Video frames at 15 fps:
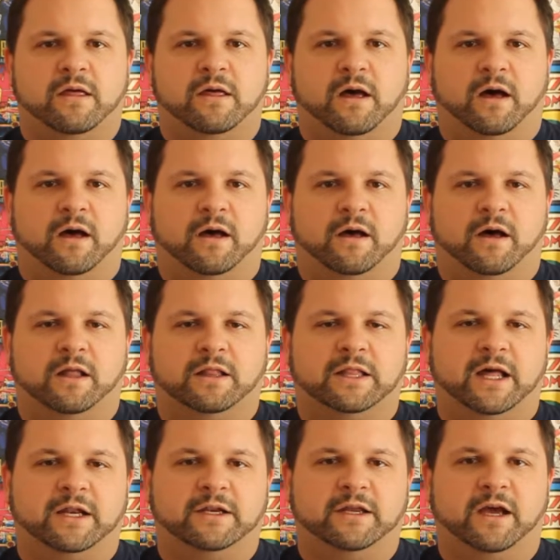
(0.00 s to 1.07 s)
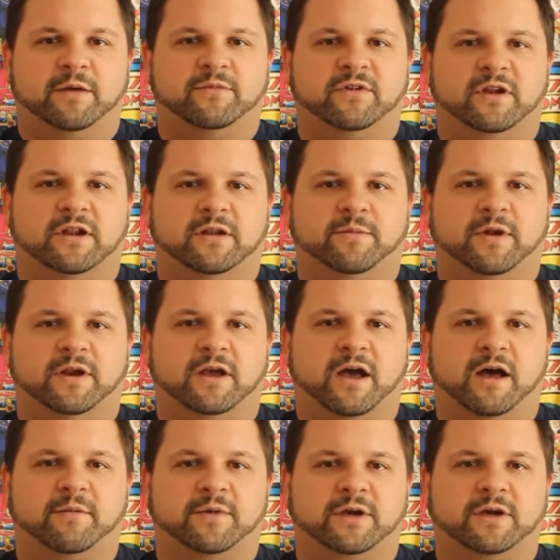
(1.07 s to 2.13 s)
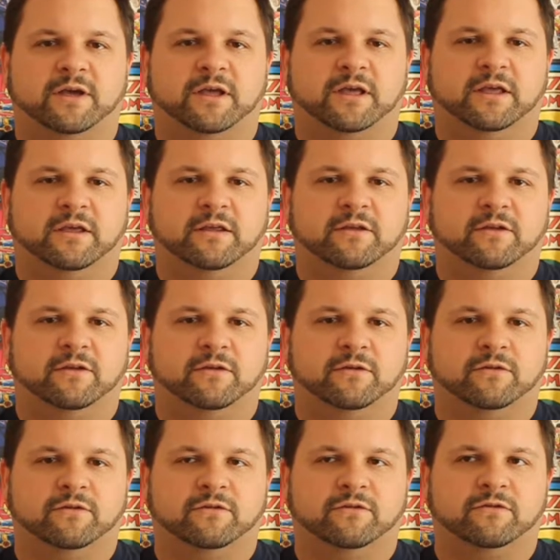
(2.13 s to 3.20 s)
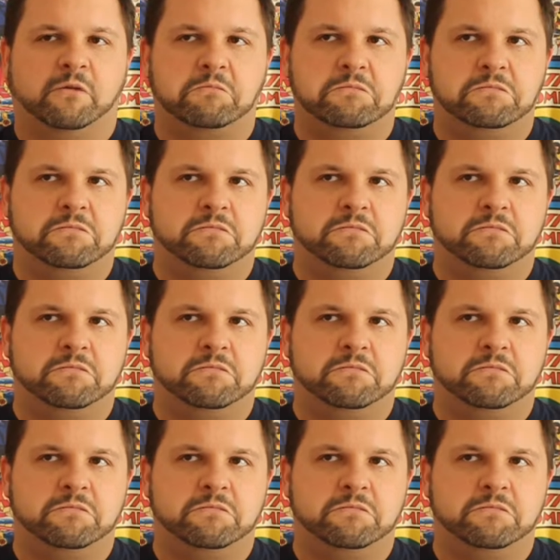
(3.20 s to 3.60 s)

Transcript: Uh, a lot of times an independent comic is